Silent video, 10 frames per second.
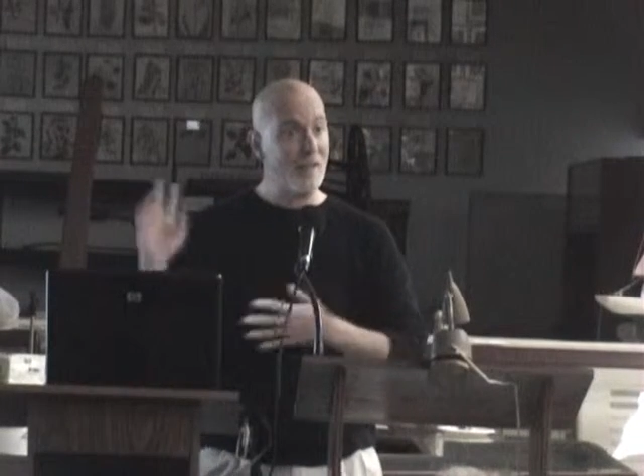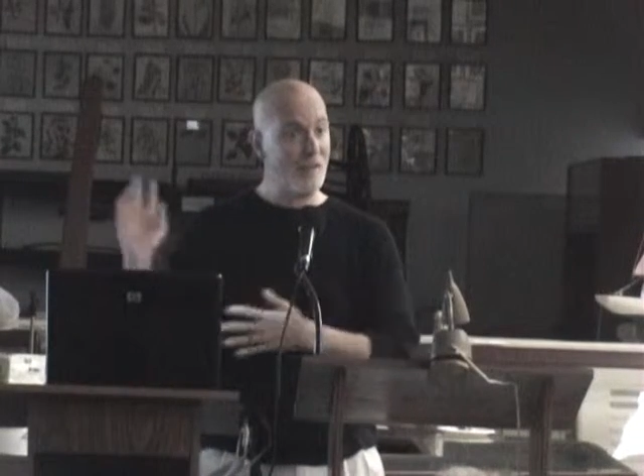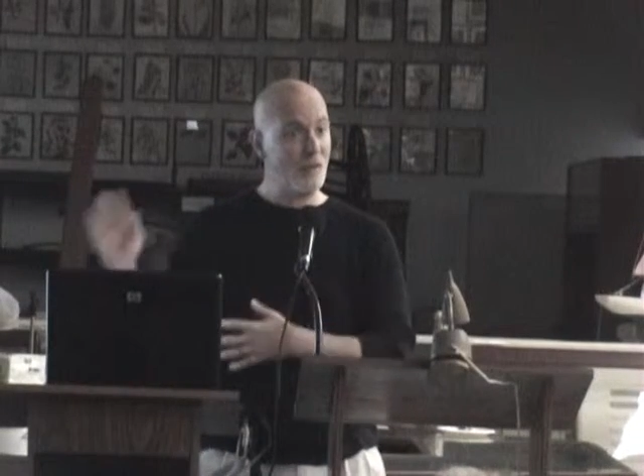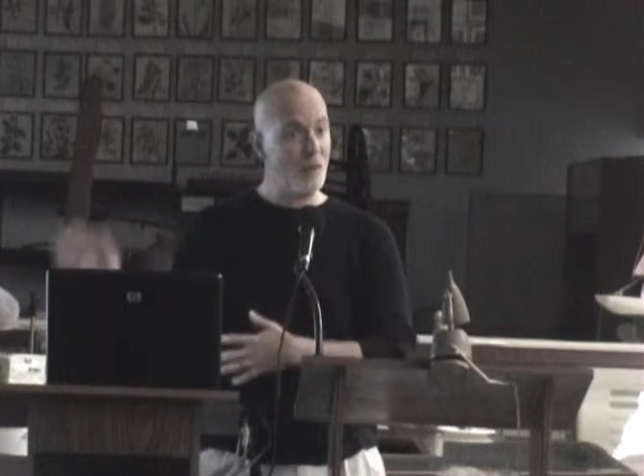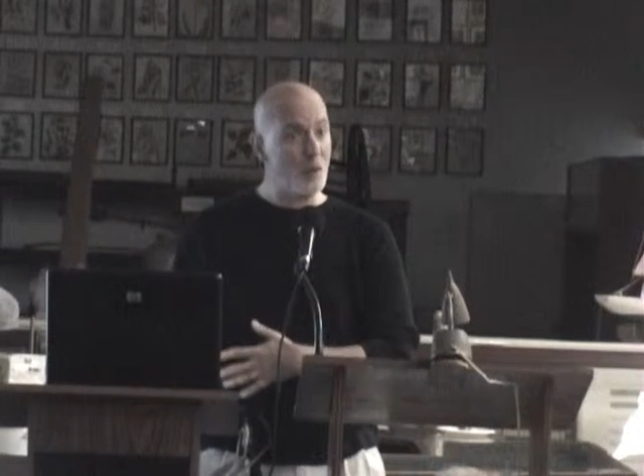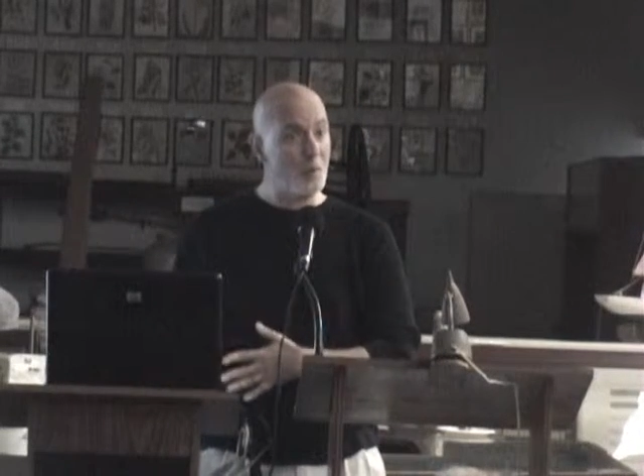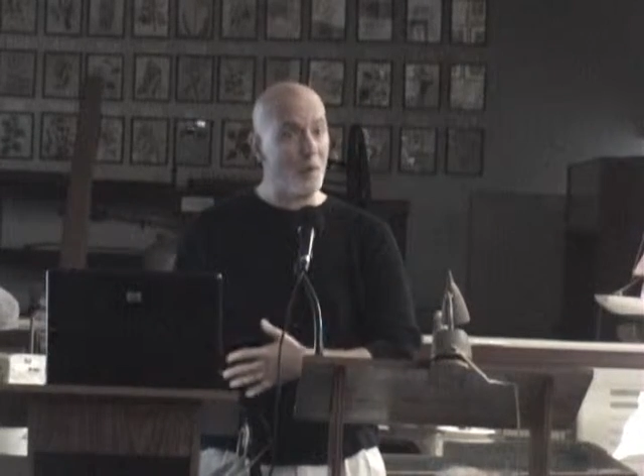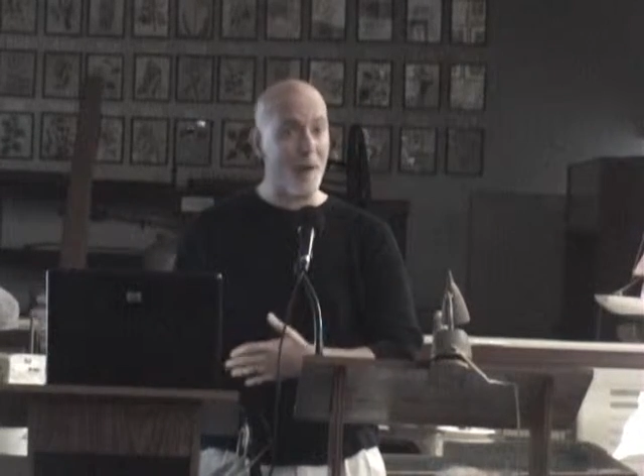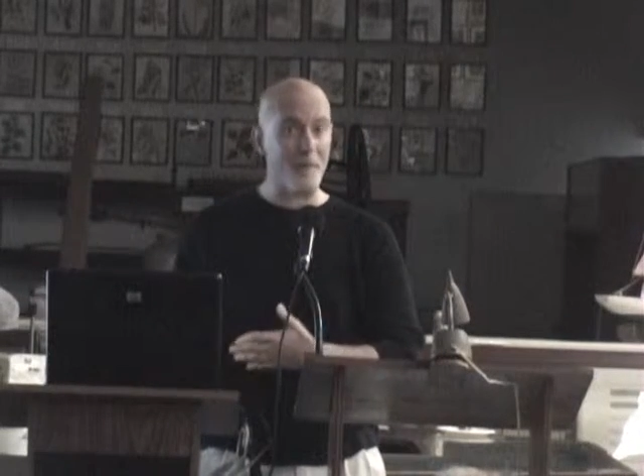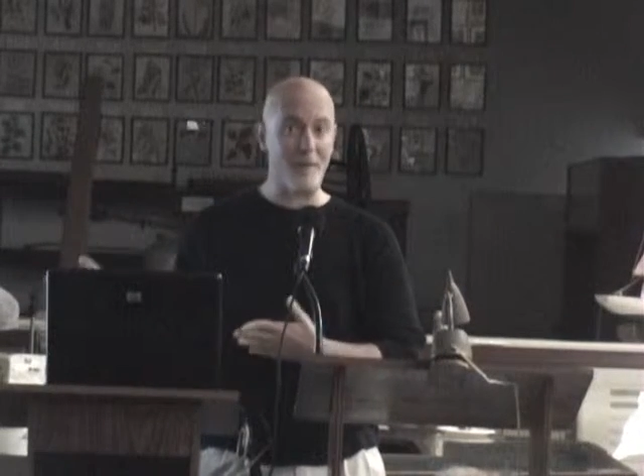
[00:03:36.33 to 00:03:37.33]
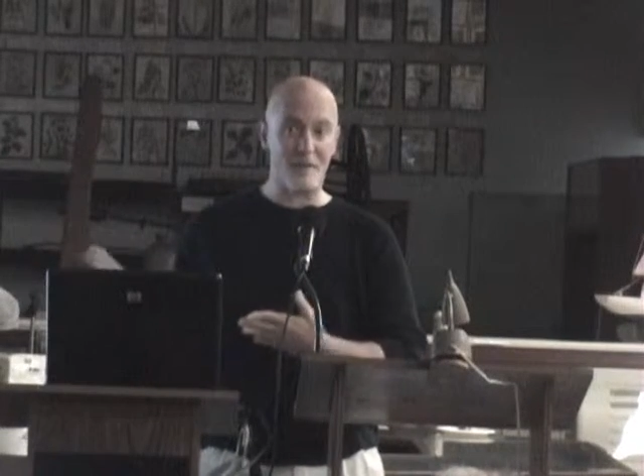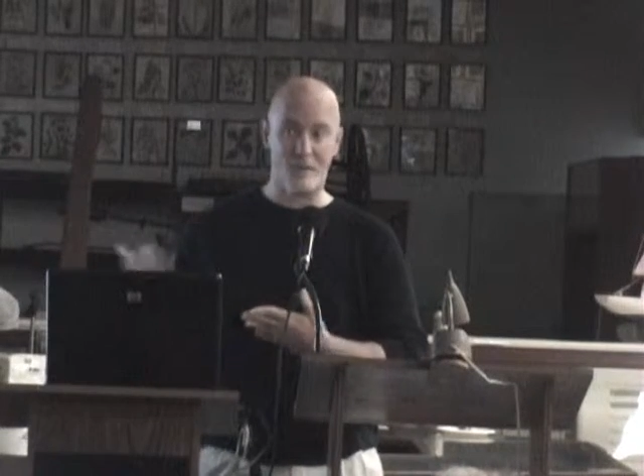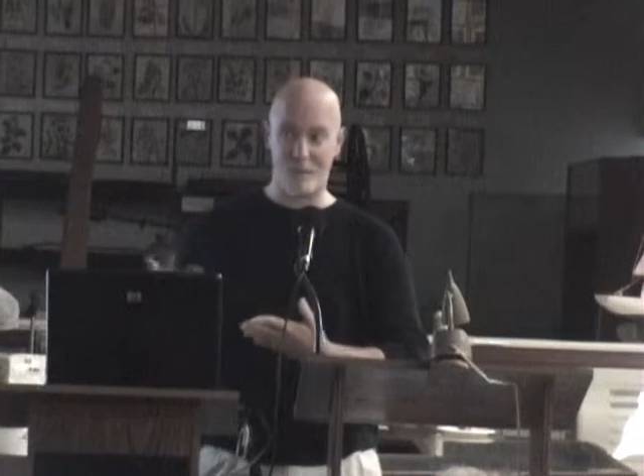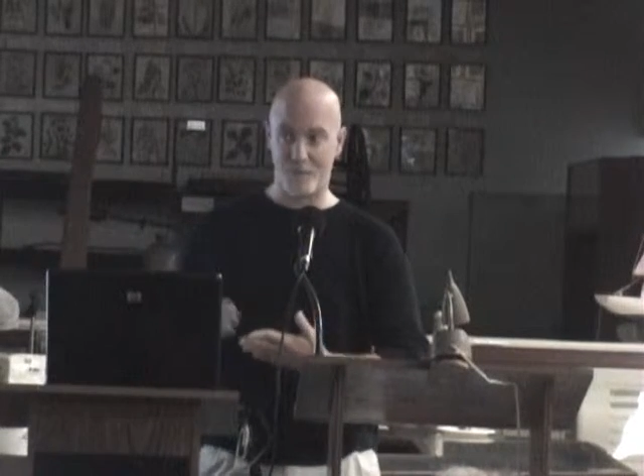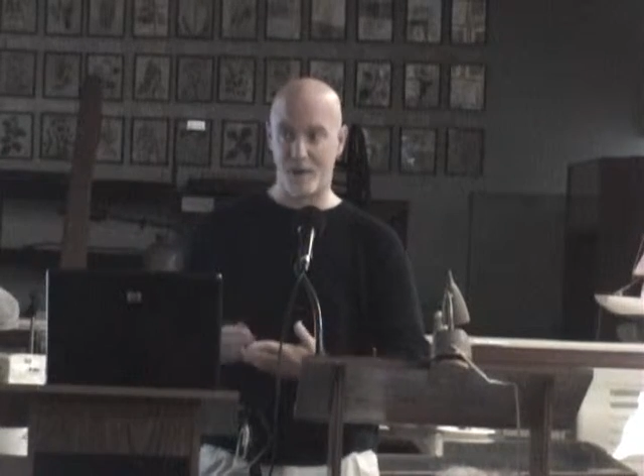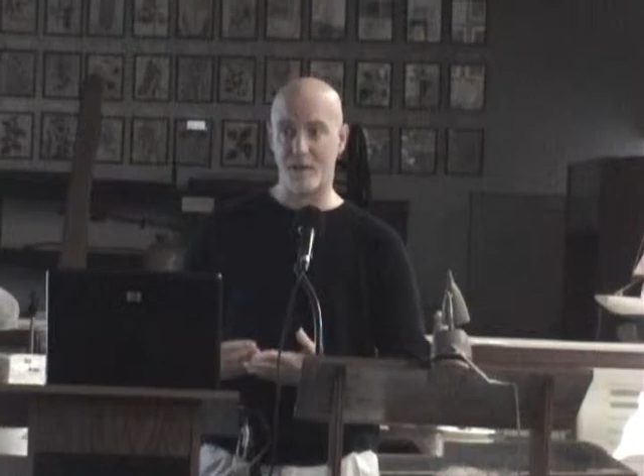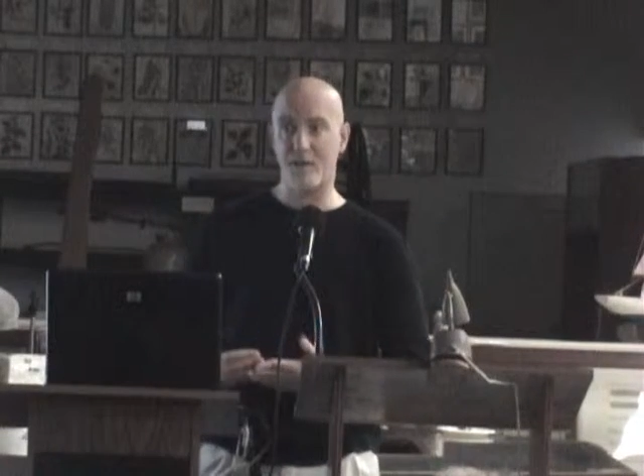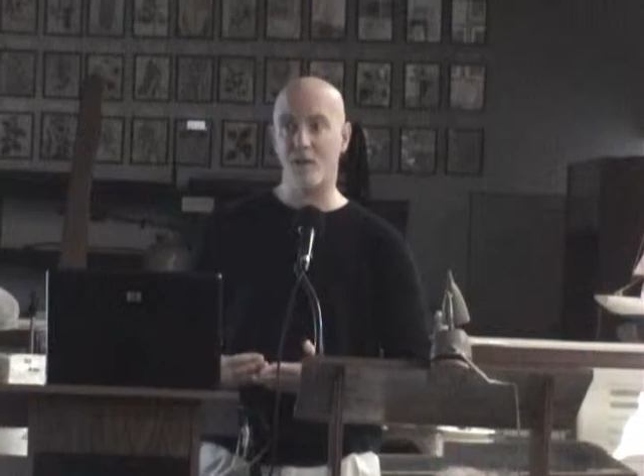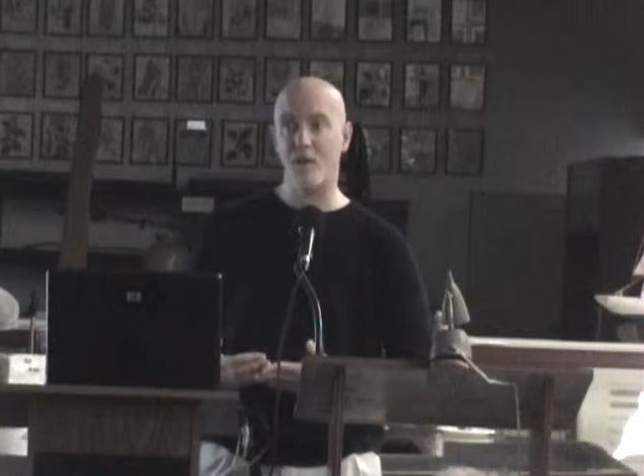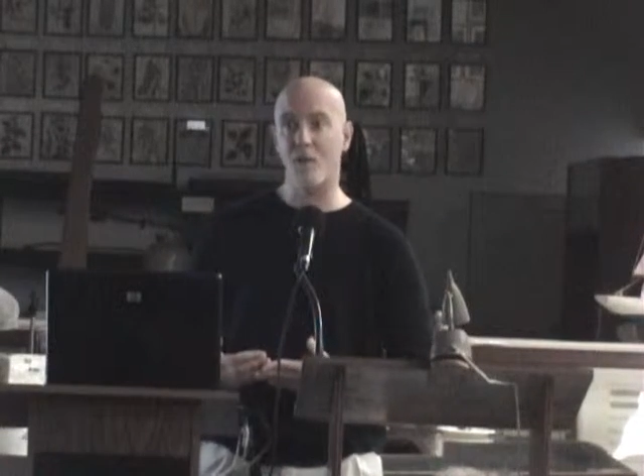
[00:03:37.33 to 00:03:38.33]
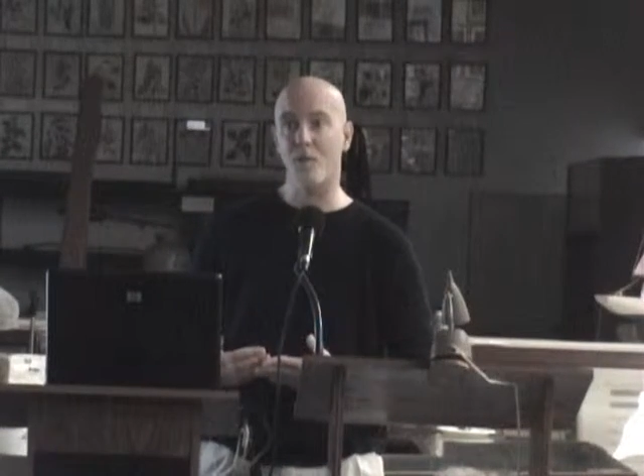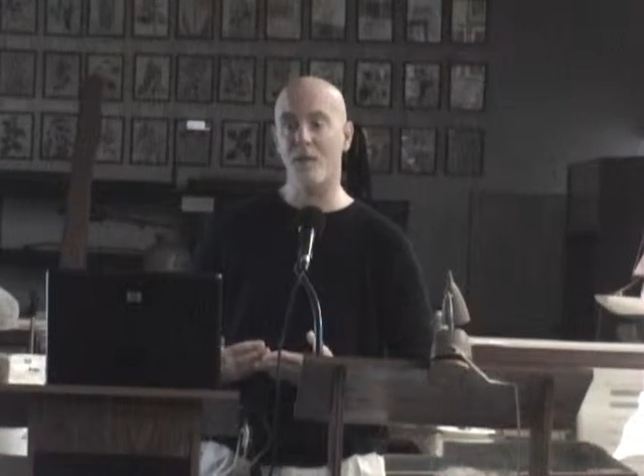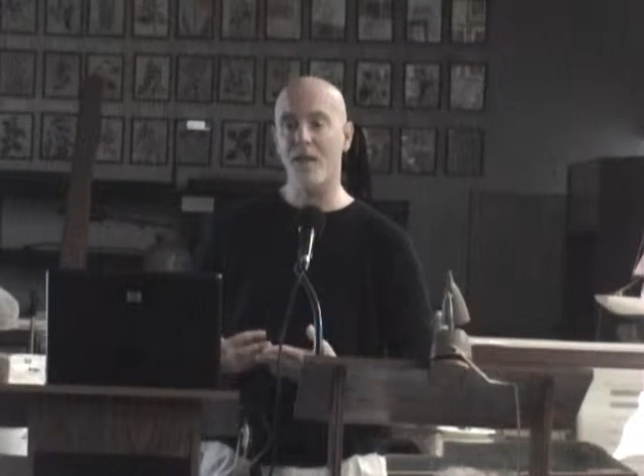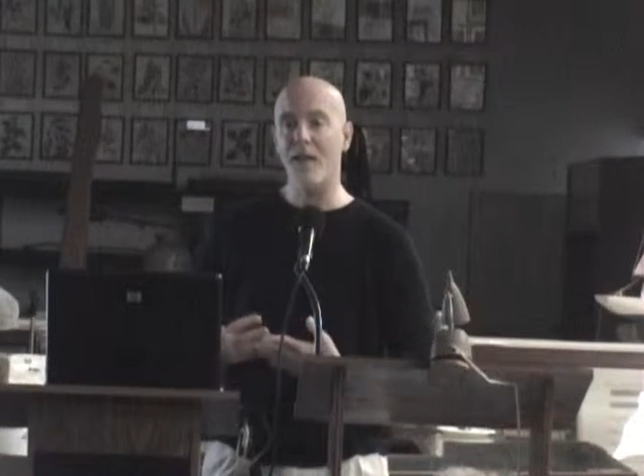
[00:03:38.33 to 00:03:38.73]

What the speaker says: these two properties that Farquharson owned,